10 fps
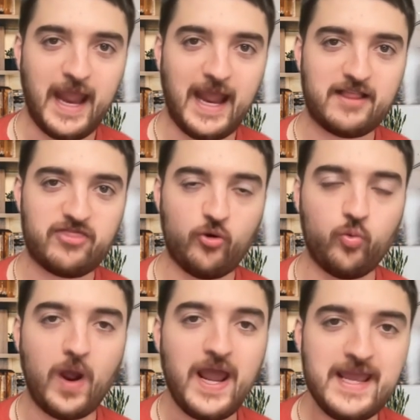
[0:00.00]
And the
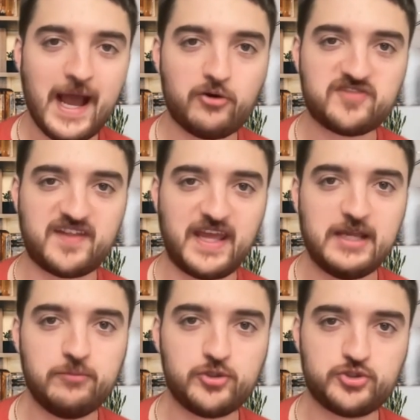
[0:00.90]
way I was
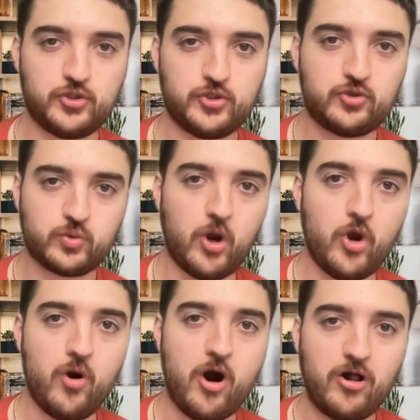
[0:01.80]
able to
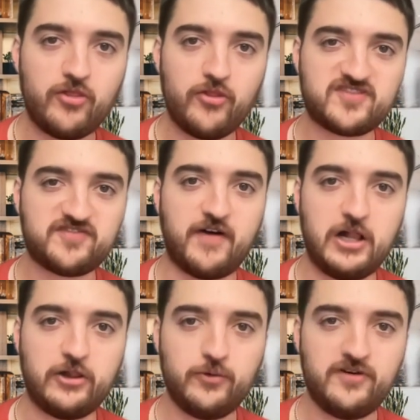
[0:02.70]
grow all those
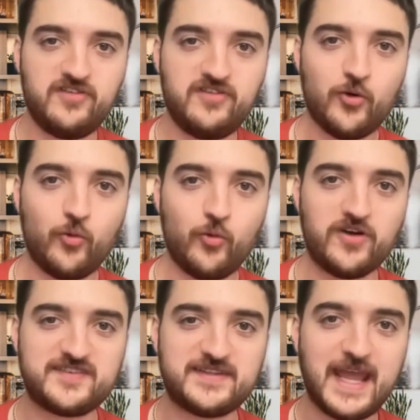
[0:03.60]
followers
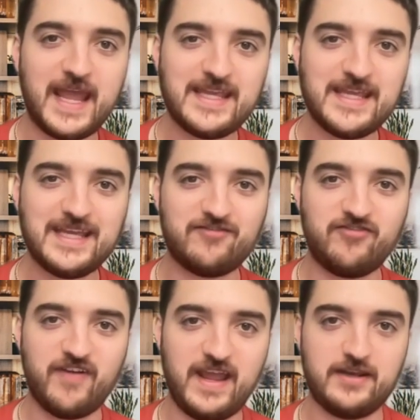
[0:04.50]
was taking
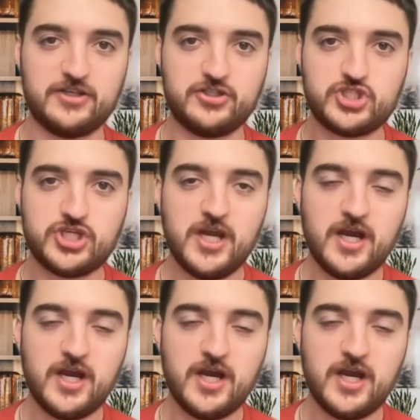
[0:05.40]
advantage